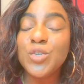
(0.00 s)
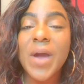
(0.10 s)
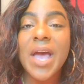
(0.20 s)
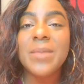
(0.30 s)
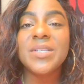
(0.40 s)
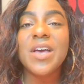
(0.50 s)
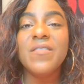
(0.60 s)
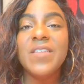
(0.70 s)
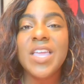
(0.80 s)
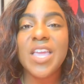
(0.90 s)
tribes
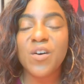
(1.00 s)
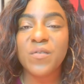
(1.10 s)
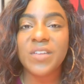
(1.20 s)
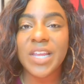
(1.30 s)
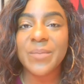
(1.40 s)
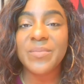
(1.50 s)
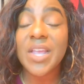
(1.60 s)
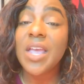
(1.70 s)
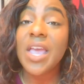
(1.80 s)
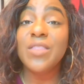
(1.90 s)
of Gelfling.
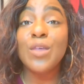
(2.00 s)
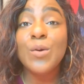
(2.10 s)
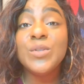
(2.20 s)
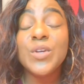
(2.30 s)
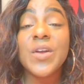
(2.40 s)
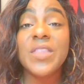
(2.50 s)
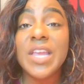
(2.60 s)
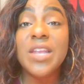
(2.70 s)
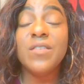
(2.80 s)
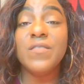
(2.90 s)
And those are the
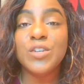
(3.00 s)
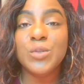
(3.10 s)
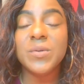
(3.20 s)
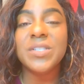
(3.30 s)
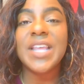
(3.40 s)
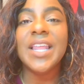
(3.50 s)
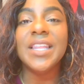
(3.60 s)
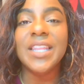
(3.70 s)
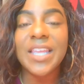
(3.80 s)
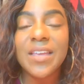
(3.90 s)
individuals that
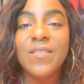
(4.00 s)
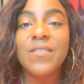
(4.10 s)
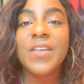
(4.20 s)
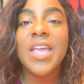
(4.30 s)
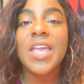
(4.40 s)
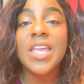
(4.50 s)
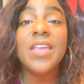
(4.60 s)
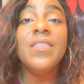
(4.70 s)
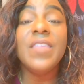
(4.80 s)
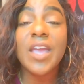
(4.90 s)
live
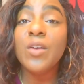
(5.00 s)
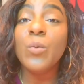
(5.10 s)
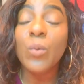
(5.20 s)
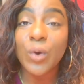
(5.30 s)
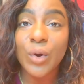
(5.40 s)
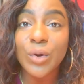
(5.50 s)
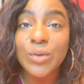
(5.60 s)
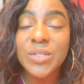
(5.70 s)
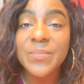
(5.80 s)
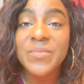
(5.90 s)
in that
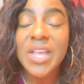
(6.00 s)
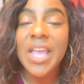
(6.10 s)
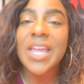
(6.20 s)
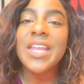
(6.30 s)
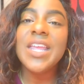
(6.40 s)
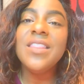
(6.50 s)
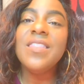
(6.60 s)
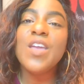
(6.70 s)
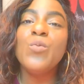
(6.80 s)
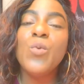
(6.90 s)
world. And in
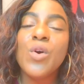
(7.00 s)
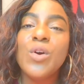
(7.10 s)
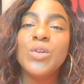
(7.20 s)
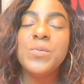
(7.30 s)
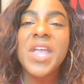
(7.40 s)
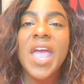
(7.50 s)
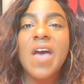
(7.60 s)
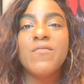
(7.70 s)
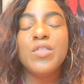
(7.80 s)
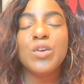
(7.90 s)
that world, we
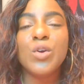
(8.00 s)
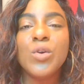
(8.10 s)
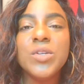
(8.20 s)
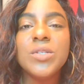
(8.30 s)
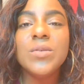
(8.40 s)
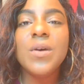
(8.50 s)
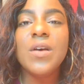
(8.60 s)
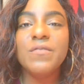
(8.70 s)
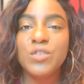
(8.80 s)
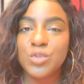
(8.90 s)
have the crystal
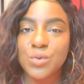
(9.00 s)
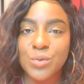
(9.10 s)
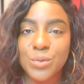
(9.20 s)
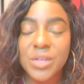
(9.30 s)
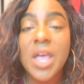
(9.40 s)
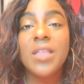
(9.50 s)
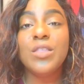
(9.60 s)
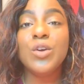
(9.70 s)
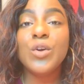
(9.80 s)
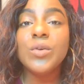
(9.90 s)
of truth.
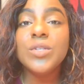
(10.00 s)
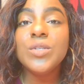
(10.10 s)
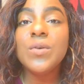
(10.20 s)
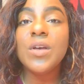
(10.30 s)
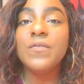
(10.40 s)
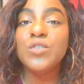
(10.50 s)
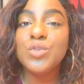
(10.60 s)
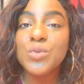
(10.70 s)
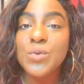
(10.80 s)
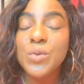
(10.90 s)
The crystal of
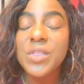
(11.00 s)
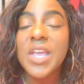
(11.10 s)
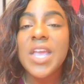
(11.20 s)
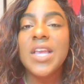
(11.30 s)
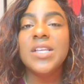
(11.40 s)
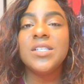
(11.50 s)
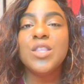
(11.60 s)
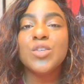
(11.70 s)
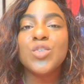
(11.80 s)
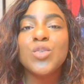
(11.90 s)
truth is
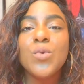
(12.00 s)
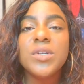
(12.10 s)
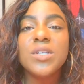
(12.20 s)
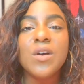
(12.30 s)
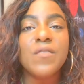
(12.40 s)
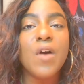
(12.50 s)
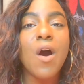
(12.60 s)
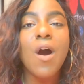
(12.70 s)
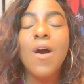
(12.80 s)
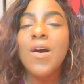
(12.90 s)
the source of
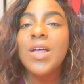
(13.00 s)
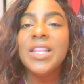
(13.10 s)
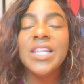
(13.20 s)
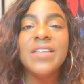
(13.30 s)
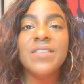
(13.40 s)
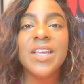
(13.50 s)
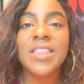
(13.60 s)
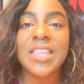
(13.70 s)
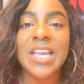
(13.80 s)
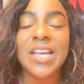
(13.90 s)
all living
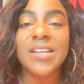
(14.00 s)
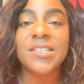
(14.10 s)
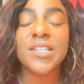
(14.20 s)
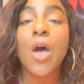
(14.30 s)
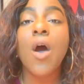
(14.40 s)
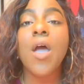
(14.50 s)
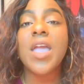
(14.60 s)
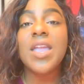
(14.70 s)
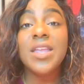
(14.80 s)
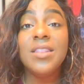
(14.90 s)
things
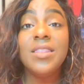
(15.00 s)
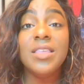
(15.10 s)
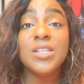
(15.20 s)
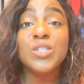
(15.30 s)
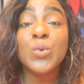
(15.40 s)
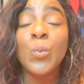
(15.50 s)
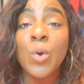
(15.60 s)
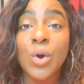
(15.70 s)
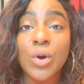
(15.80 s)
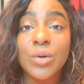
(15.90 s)
in this
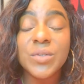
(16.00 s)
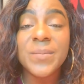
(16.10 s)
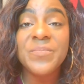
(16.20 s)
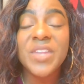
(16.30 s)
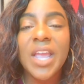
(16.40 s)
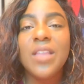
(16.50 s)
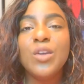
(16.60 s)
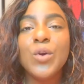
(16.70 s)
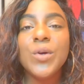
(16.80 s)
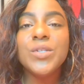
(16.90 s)
world. And
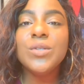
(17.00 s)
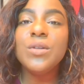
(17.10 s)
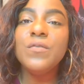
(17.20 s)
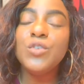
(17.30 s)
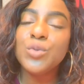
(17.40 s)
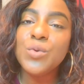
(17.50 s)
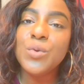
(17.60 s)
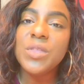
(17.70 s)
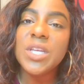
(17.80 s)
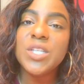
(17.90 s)
the crystal of
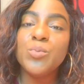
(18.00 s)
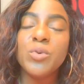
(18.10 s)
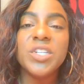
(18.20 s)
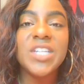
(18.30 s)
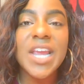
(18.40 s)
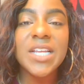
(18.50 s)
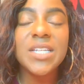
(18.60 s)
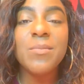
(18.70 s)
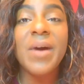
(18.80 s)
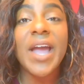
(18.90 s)
truth is
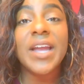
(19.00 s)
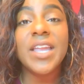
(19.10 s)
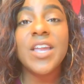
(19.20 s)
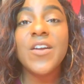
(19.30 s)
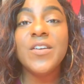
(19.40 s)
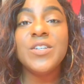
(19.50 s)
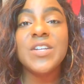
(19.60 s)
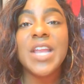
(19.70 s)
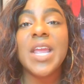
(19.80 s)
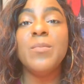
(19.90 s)
protected by a character
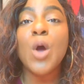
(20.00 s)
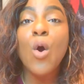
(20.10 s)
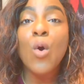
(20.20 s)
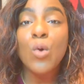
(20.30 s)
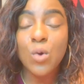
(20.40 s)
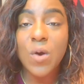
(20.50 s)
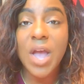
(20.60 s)
named Aughra.